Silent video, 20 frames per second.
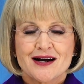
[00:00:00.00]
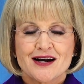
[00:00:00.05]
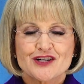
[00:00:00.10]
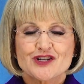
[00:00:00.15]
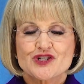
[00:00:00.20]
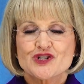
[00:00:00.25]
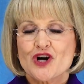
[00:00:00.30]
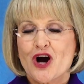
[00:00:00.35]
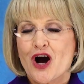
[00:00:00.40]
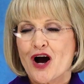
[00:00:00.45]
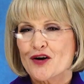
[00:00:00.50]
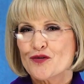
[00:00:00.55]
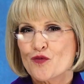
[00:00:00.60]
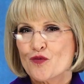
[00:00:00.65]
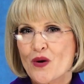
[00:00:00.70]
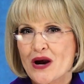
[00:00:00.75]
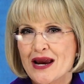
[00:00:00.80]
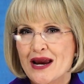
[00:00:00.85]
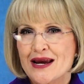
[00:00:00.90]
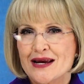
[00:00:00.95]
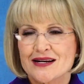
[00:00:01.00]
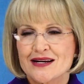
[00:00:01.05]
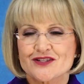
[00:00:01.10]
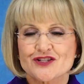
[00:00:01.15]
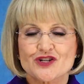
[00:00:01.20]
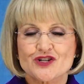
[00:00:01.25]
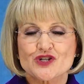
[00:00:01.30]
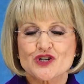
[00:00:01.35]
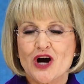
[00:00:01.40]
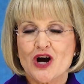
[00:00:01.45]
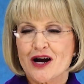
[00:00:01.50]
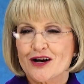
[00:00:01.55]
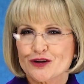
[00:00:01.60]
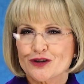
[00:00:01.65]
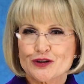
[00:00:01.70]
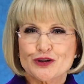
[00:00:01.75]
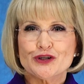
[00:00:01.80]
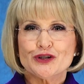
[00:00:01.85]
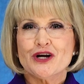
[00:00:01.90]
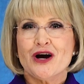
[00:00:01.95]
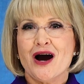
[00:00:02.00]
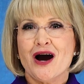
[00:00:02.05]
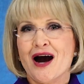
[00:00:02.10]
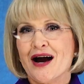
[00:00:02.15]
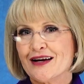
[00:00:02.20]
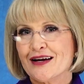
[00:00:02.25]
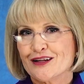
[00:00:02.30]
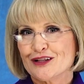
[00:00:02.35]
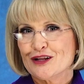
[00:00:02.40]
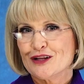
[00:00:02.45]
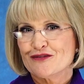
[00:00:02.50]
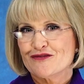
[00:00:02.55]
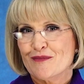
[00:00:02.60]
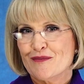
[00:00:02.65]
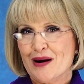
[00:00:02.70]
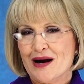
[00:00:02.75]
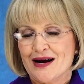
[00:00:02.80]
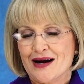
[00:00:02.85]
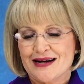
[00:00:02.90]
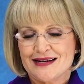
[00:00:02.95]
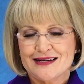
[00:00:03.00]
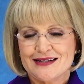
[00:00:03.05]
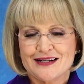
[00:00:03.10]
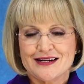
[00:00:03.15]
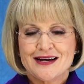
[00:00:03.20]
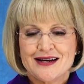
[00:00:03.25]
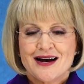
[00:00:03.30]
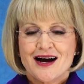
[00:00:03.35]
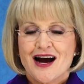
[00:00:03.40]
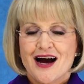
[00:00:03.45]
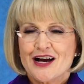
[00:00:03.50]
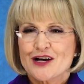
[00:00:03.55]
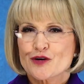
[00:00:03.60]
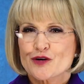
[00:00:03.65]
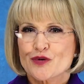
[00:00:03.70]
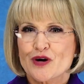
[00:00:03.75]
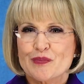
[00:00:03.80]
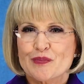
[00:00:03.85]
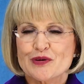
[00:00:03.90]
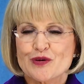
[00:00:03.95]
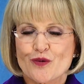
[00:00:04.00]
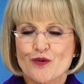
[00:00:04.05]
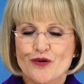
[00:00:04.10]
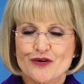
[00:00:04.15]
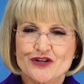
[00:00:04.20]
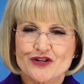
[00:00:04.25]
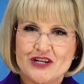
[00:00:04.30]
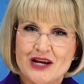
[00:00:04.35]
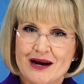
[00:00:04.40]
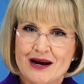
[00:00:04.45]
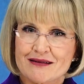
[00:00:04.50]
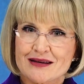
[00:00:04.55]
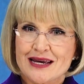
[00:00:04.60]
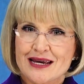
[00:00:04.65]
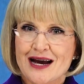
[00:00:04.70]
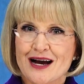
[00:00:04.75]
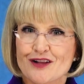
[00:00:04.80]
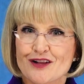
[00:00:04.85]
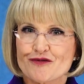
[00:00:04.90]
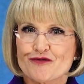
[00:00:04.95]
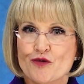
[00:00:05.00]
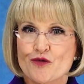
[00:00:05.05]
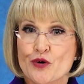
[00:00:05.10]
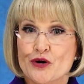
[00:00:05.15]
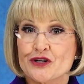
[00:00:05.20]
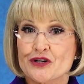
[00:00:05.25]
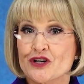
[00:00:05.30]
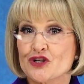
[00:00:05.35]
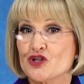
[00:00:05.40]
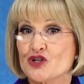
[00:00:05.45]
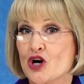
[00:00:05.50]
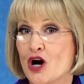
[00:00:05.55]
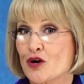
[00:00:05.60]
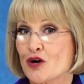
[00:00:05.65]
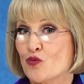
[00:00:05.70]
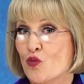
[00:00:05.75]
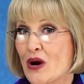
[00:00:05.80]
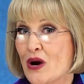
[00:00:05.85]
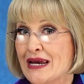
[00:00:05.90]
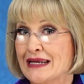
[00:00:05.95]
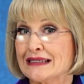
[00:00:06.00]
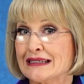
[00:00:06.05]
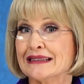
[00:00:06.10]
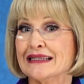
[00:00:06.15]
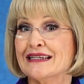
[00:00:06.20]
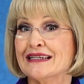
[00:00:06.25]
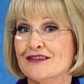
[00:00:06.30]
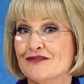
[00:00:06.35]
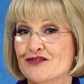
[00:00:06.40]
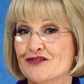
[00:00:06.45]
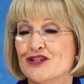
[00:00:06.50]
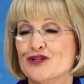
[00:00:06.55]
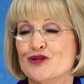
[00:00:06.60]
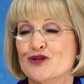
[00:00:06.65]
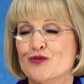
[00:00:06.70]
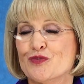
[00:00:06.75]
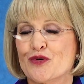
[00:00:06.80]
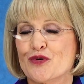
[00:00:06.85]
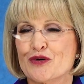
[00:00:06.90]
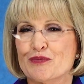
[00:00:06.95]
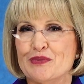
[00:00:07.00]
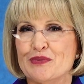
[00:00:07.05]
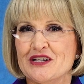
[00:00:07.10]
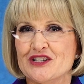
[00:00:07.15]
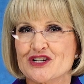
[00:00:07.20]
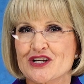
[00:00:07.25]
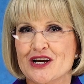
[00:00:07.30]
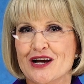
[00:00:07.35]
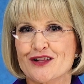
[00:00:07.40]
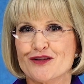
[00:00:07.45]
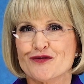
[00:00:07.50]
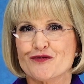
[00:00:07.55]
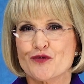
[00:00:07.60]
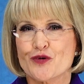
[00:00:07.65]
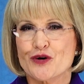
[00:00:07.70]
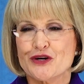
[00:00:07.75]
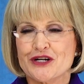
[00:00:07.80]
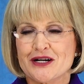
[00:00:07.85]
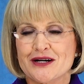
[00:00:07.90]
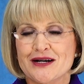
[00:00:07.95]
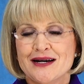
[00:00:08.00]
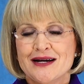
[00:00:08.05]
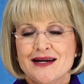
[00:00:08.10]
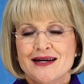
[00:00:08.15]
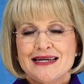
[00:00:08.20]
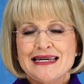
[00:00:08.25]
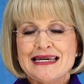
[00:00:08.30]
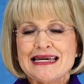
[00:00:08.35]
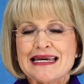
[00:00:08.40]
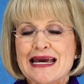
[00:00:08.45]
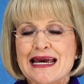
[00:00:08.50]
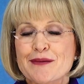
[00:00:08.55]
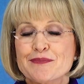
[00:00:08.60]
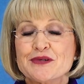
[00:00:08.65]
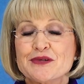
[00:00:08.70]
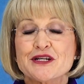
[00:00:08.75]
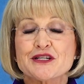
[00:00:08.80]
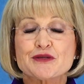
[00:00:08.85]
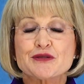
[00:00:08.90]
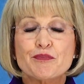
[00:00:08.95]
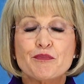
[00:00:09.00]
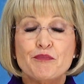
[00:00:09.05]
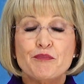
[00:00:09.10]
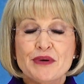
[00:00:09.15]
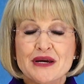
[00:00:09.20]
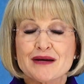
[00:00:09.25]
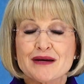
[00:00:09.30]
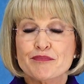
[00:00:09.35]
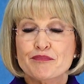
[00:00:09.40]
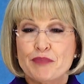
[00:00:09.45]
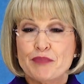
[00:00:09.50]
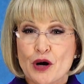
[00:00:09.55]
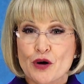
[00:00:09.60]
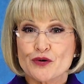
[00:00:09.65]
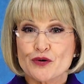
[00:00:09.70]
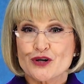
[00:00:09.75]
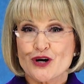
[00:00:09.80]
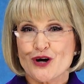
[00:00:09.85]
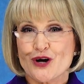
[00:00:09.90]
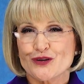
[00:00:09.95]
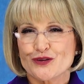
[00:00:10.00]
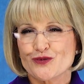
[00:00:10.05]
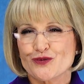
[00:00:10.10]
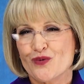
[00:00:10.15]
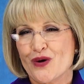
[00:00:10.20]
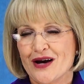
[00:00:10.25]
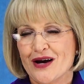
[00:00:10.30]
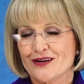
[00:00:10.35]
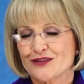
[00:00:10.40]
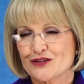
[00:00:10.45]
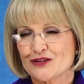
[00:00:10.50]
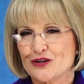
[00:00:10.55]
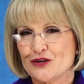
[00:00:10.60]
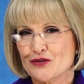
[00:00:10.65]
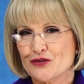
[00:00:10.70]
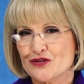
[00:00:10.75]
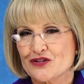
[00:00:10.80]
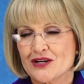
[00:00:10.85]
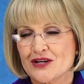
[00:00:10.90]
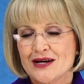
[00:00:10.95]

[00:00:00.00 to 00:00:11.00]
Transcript: John Wayne is a childhood idol of mine, and I grew up in Orange County, California. John Wayne lived in Newport Beach, California. He kept his big boat called the Wild Goose